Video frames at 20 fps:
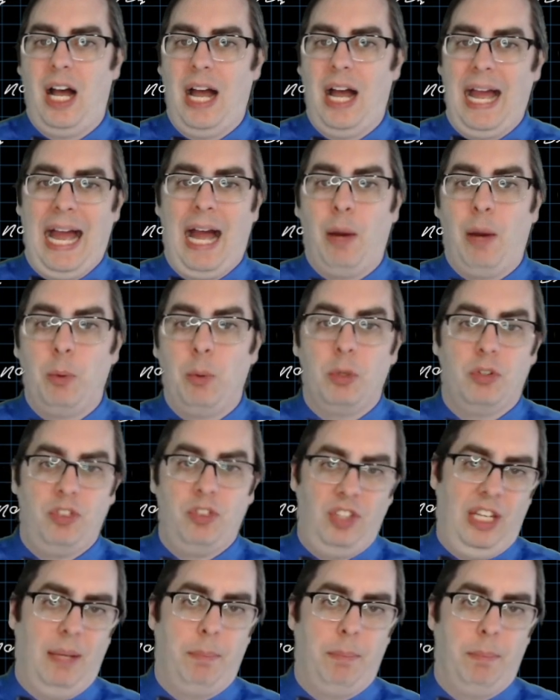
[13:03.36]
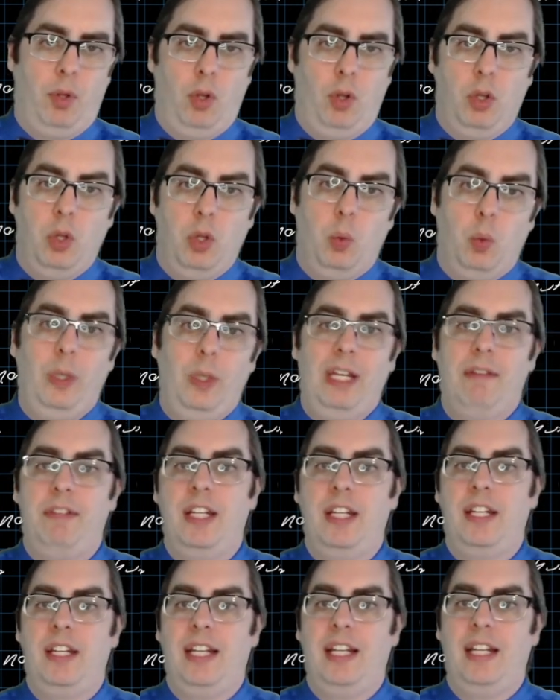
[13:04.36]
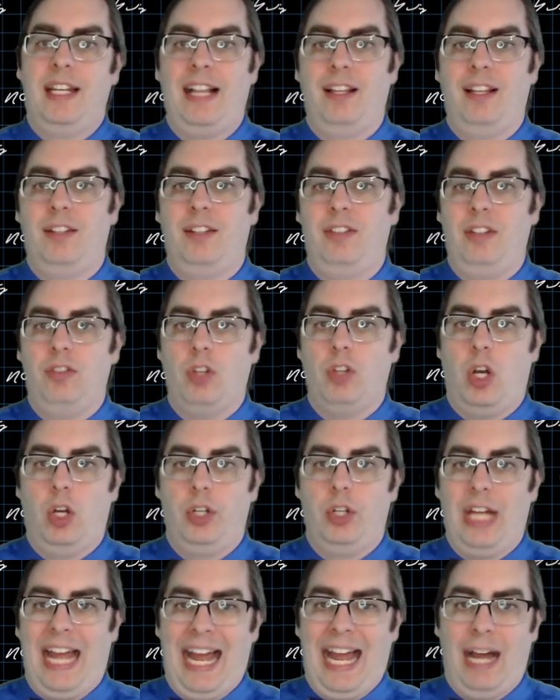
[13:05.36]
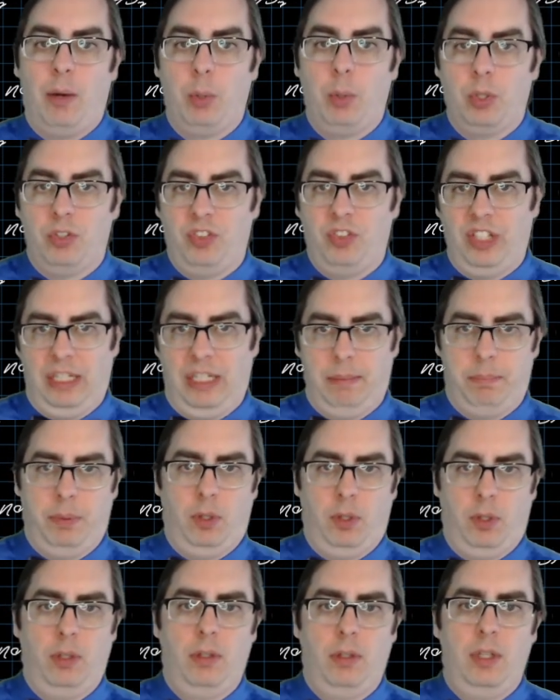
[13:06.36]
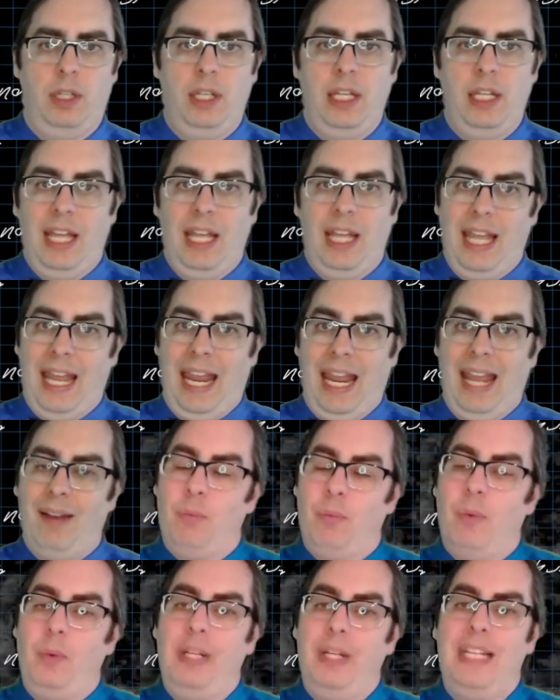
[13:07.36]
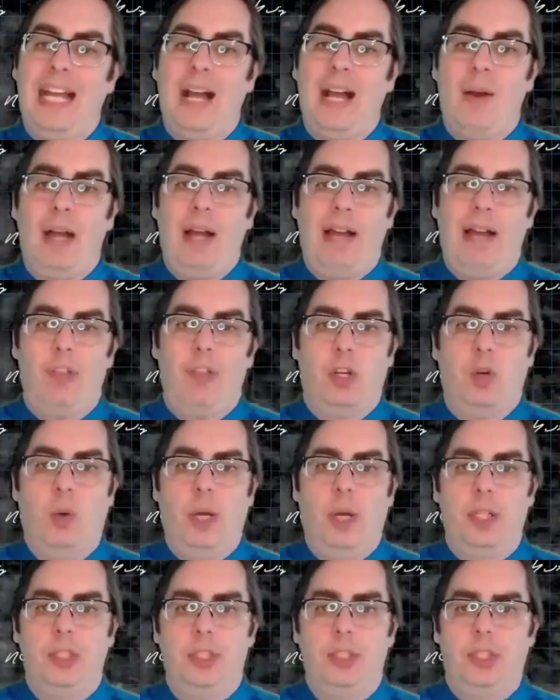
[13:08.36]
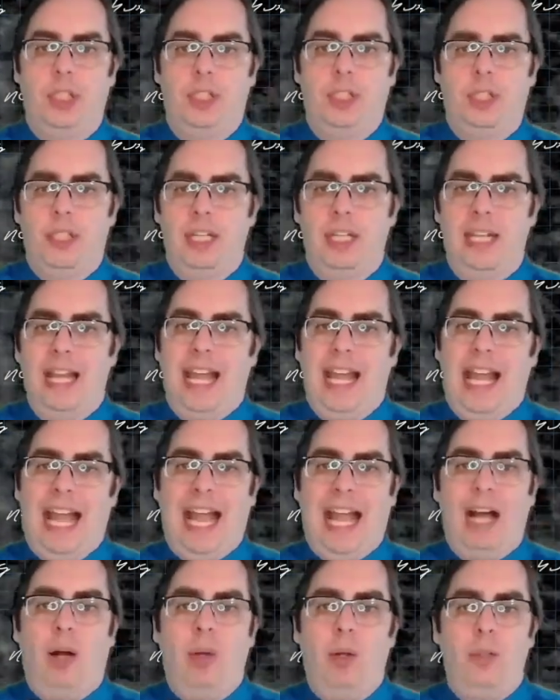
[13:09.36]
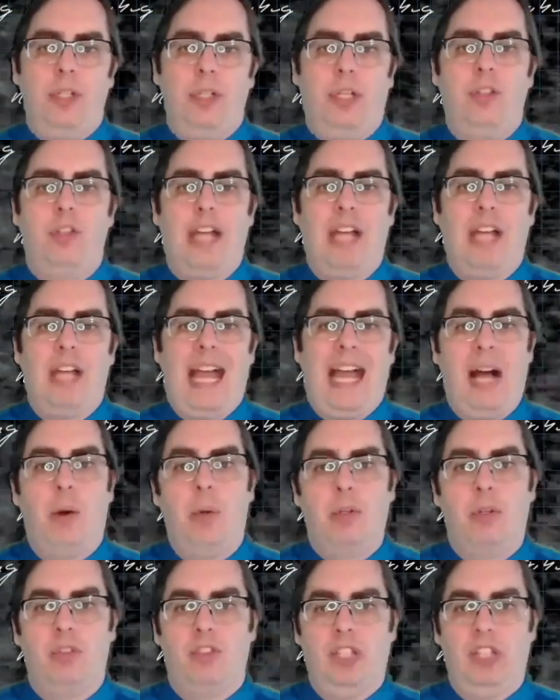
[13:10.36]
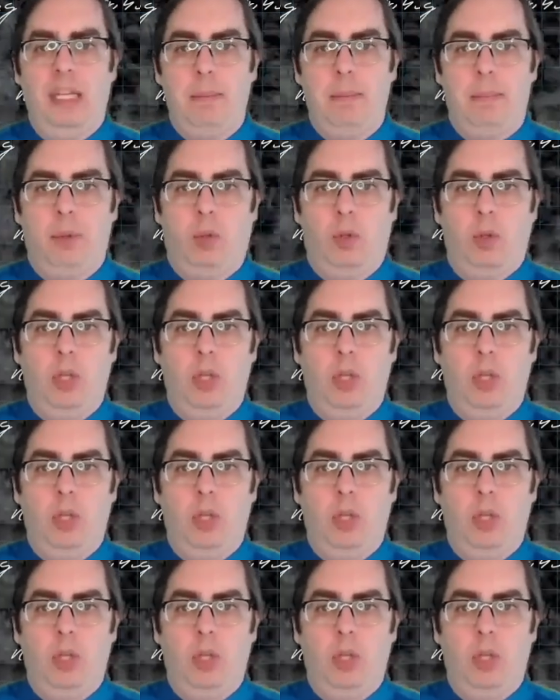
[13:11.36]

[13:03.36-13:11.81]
our sample. We have done analysis on our sample. And we now have the question, how does our sample